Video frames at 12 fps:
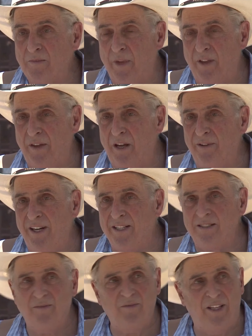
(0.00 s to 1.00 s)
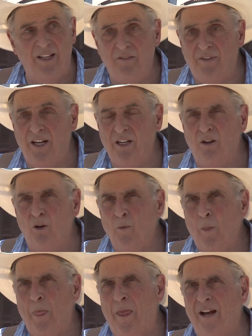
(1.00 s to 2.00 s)
The thing of it is, didn't find a gold.
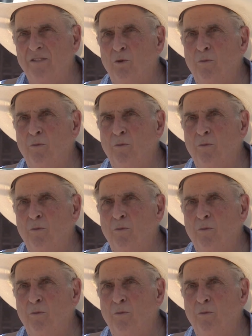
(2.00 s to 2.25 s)
I said,